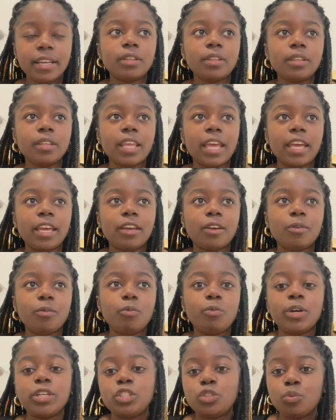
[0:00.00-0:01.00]
like,
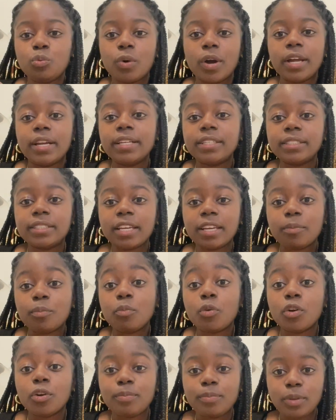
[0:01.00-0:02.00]
which one is like
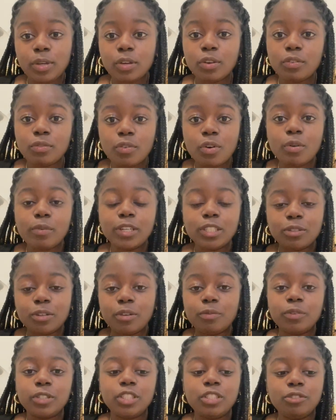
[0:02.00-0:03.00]
more beautiful? Which
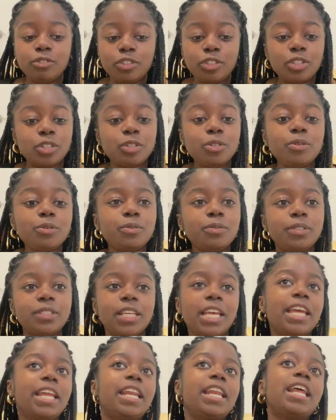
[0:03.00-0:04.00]
one would you choose?
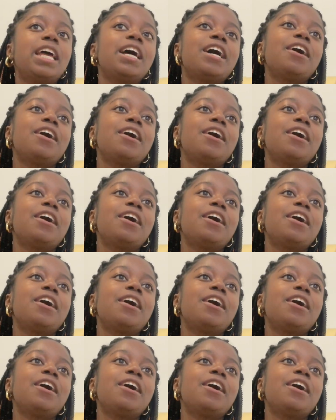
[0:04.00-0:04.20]
And